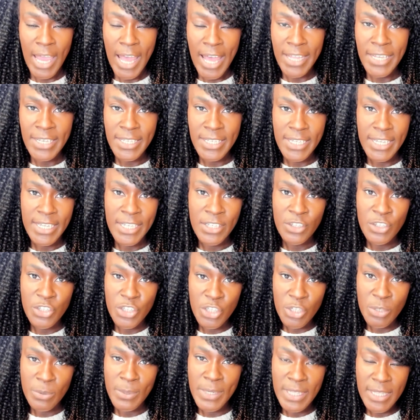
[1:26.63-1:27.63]
And in
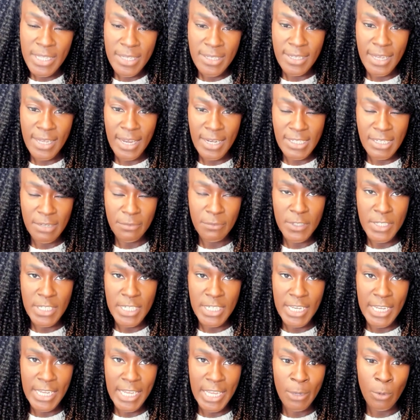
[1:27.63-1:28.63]
doing this
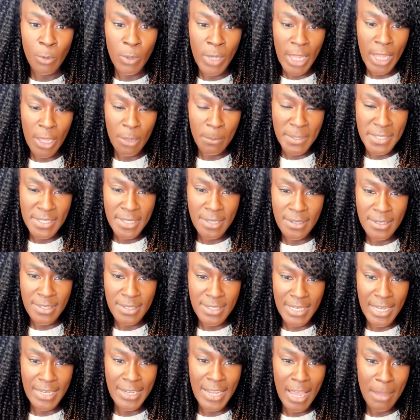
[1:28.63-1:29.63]
activity, it will help us
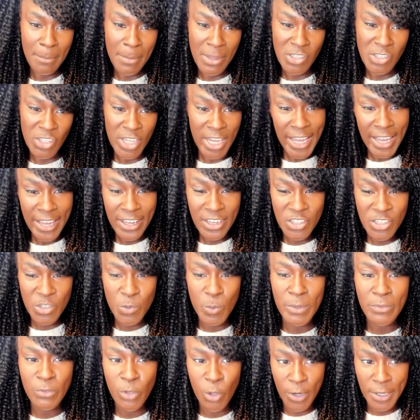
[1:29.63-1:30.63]
understand how much
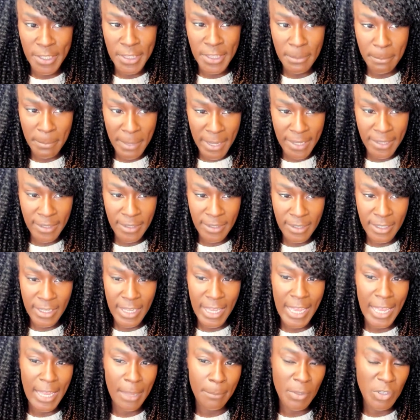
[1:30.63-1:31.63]
cash we've got in the bank,
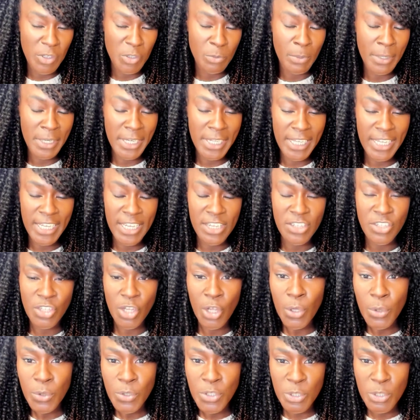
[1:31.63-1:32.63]
how much money is
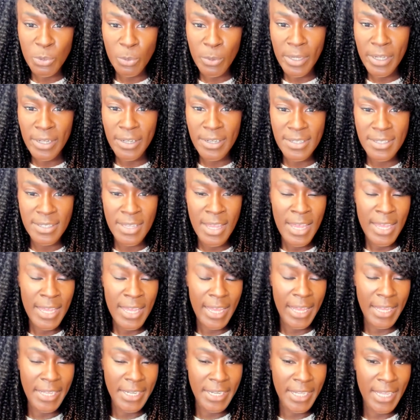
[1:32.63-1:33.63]
owed to us,
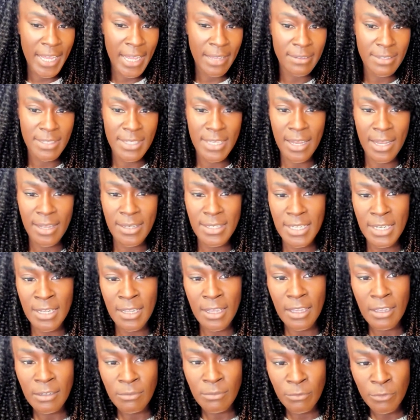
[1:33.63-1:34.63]
any
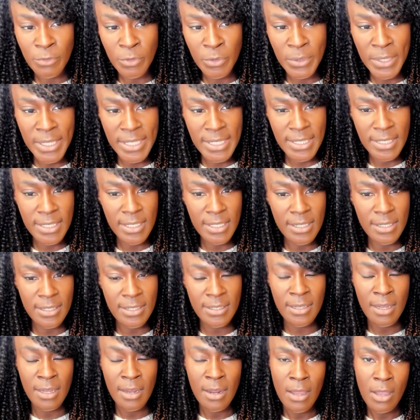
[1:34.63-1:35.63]
outstanding
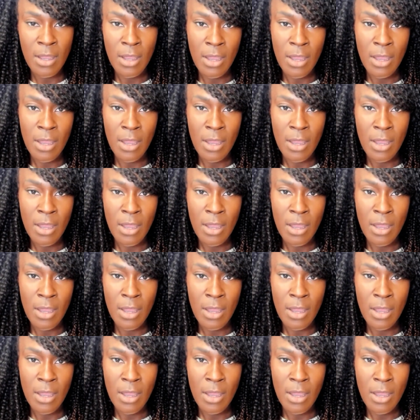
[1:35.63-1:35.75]
invoices.